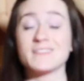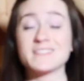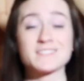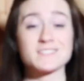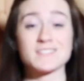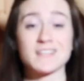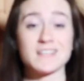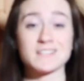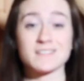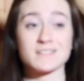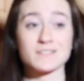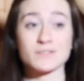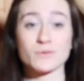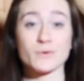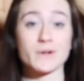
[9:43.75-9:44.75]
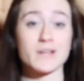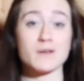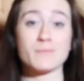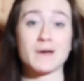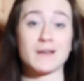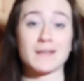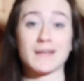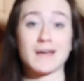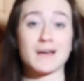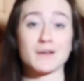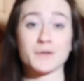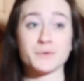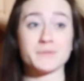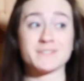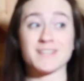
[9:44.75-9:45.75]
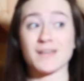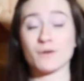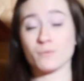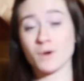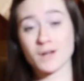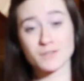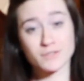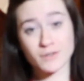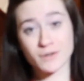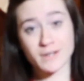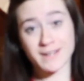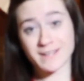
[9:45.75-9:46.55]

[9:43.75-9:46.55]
This is a story about a guy who is a rock star.